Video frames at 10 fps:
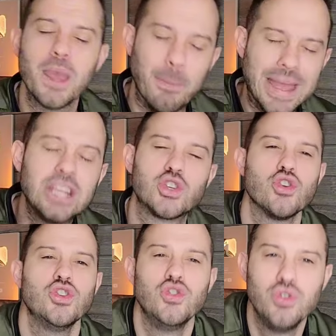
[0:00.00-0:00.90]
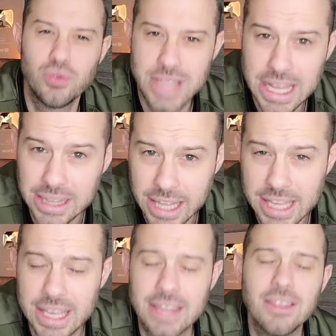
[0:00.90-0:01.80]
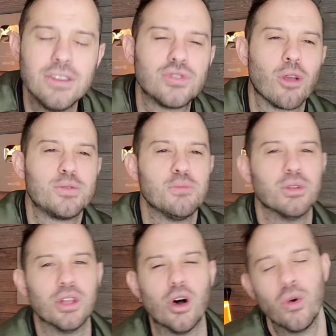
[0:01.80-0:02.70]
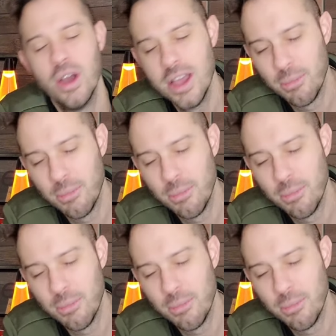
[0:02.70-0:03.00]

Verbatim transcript: make sure you use that link in the description below